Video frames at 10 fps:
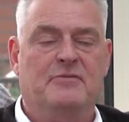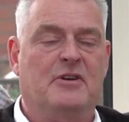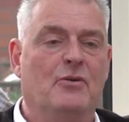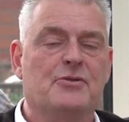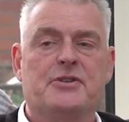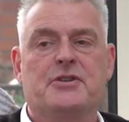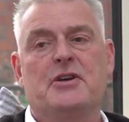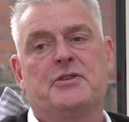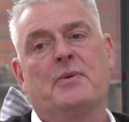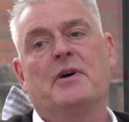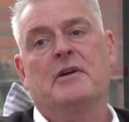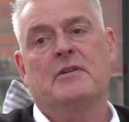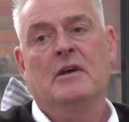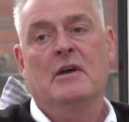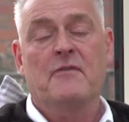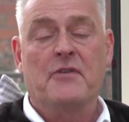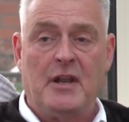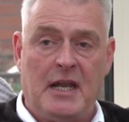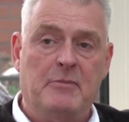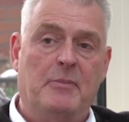Coal's a dirty word for
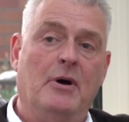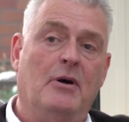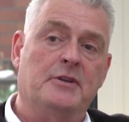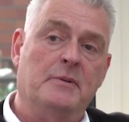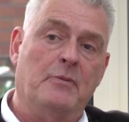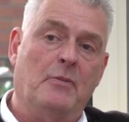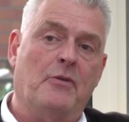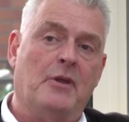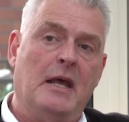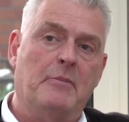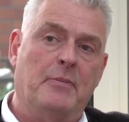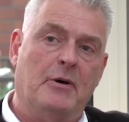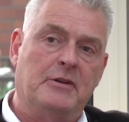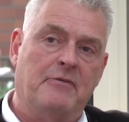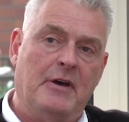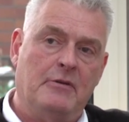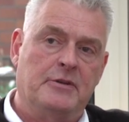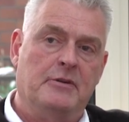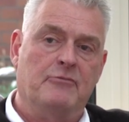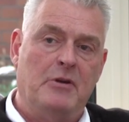the Labour Party, but what the Labour Party failed
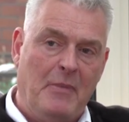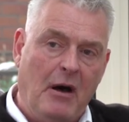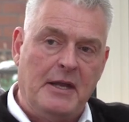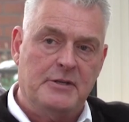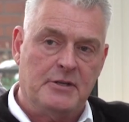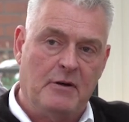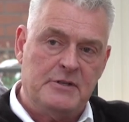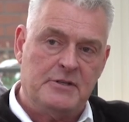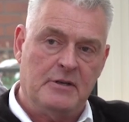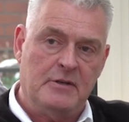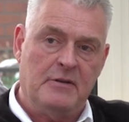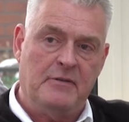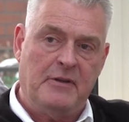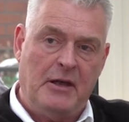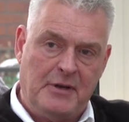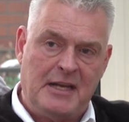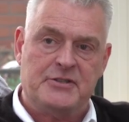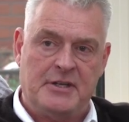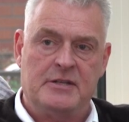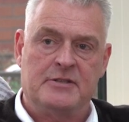to remind us of is that they only
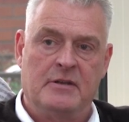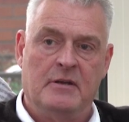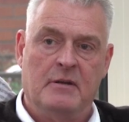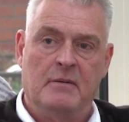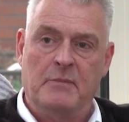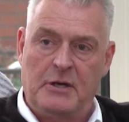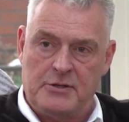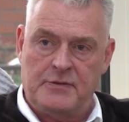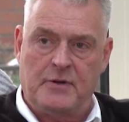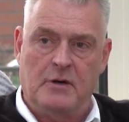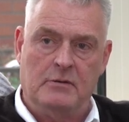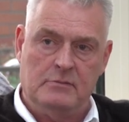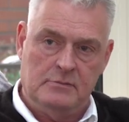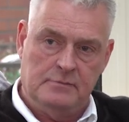exist because of coal.